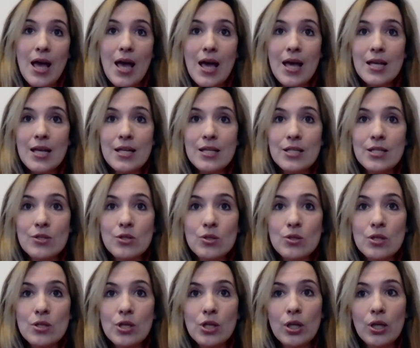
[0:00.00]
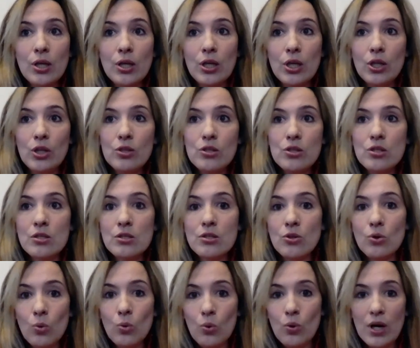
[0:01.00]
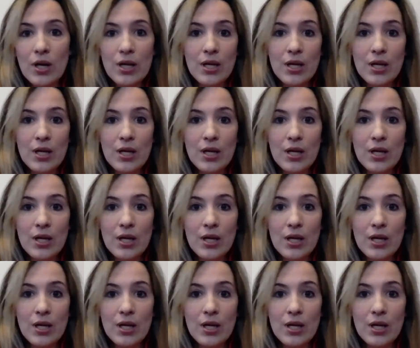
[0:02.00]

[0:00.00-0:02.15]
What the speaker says: as you saw,